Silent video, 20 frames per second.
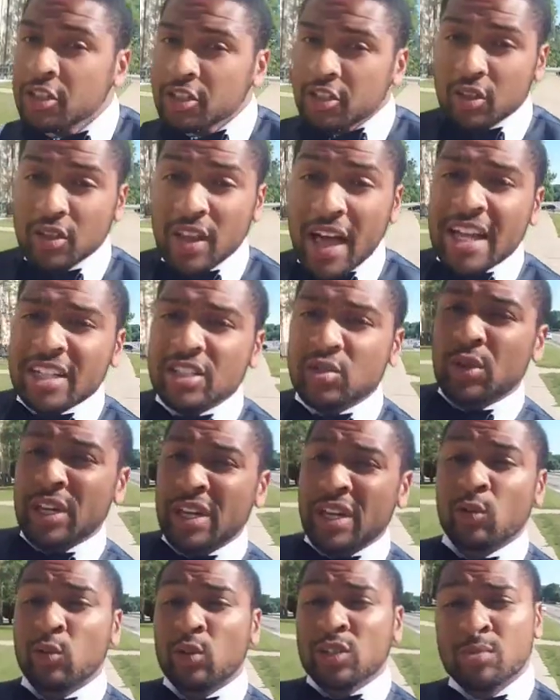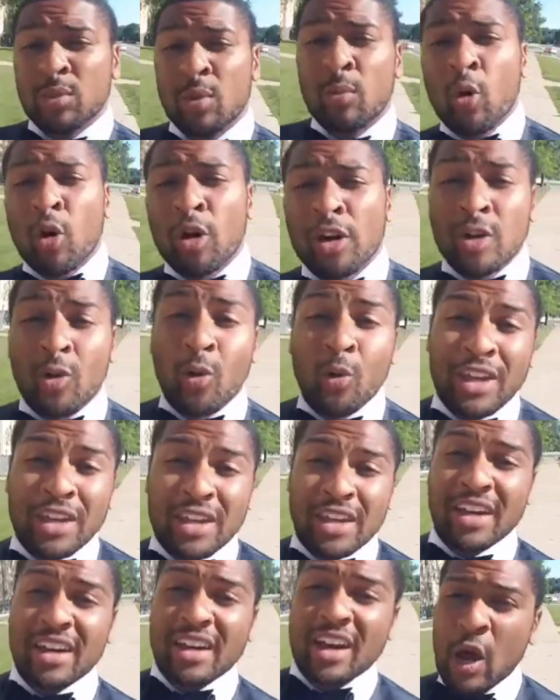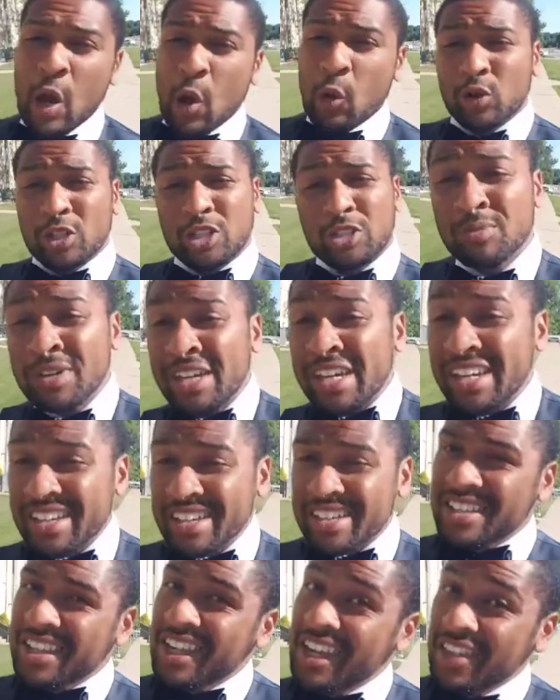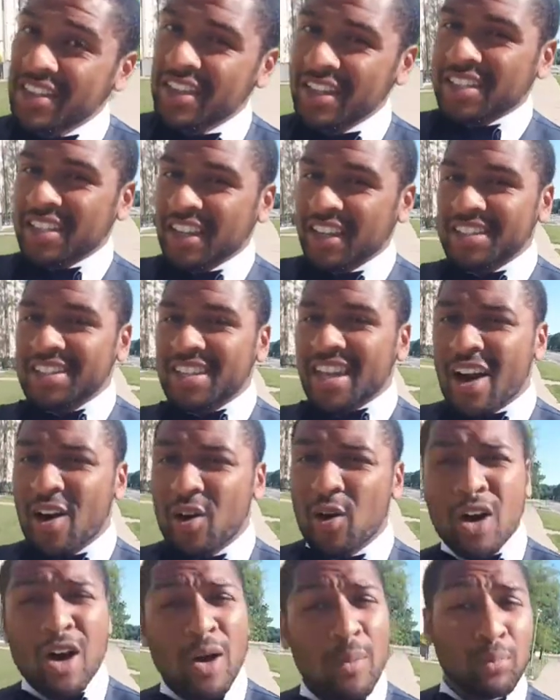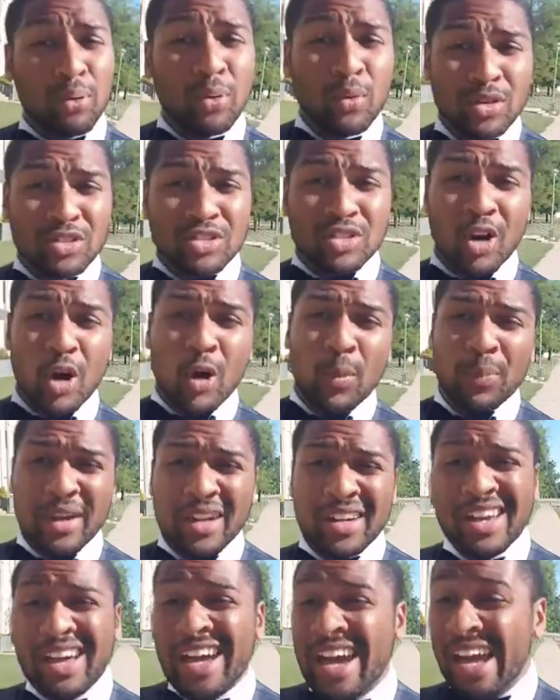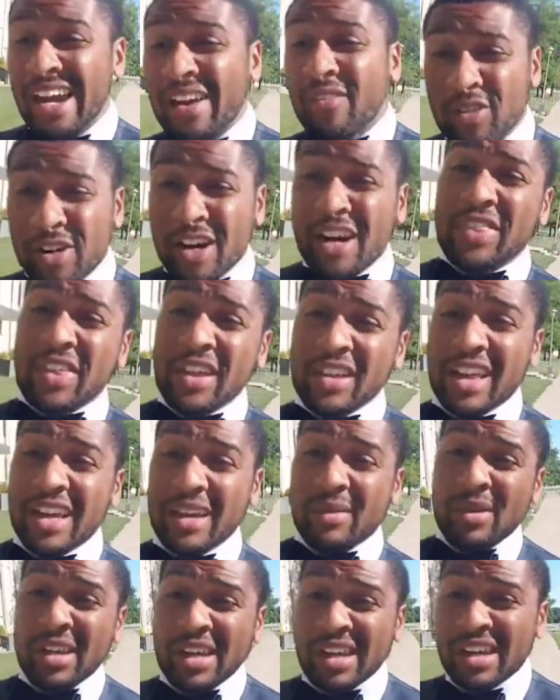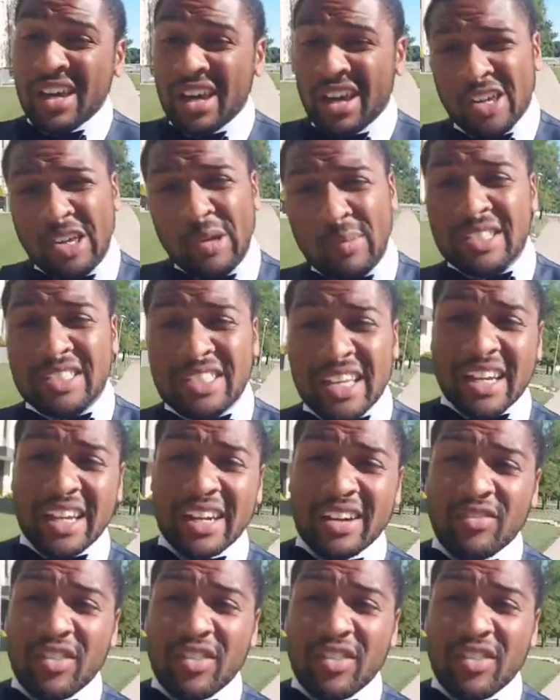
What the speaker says: So last weekend was Memorial Weekend, which means the sun's out, pools are open, and if you're anything like me, you've been taking